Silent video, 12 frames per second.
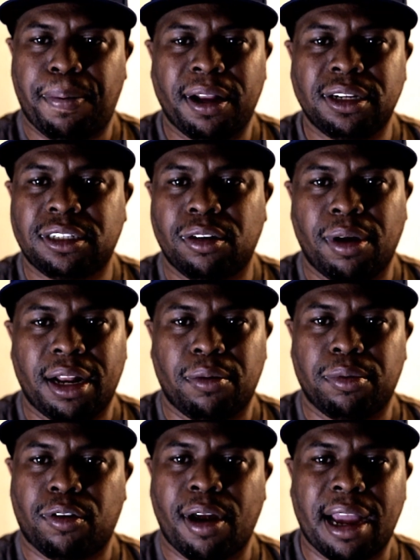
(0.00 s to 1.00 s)
punished the way
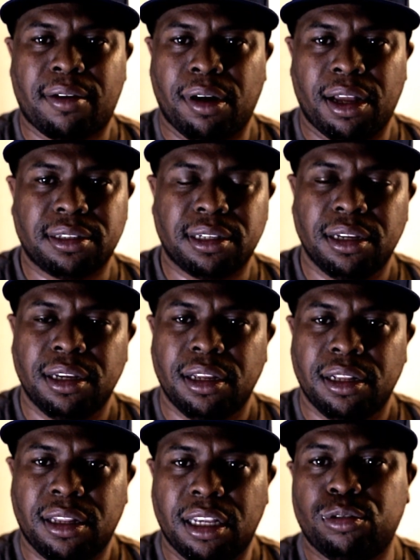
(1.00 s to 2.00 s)
that crack was.
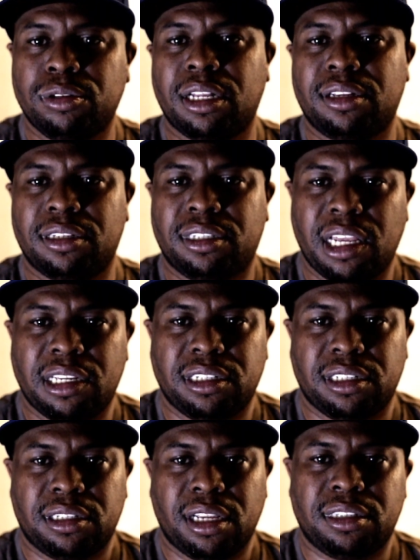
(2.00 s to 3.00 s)
This was a
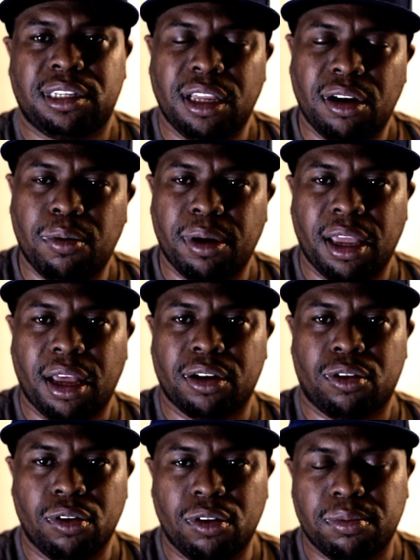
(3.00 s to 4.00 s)
decision to deal with a
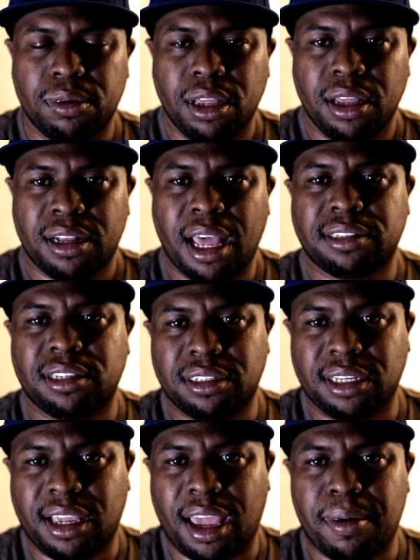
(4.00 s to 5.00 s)
group that
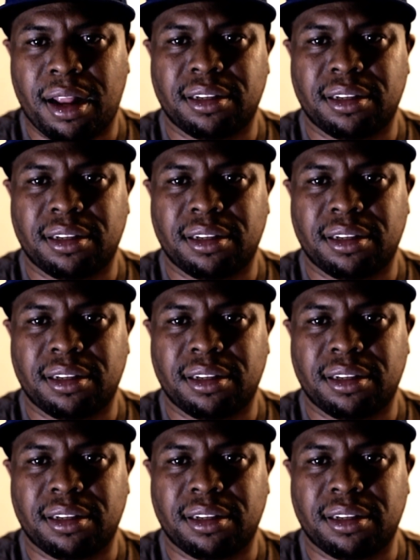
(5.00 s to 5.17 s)
essentially came out